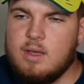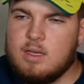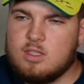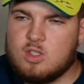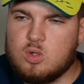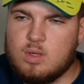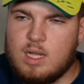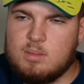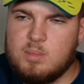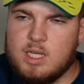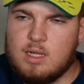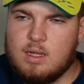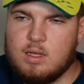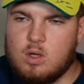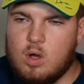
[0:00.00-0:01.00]
So let me
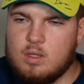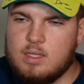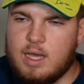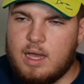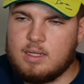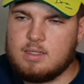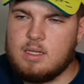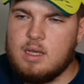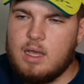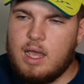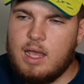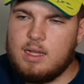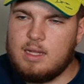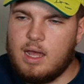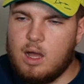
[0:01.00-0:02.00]
click on that,
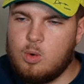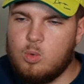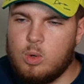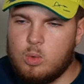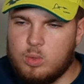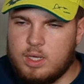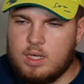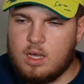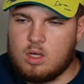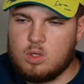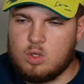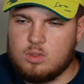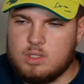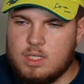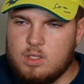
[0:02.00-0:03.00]
and now we can
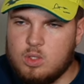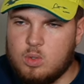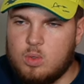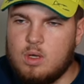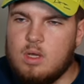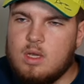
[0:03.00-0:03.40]
continue.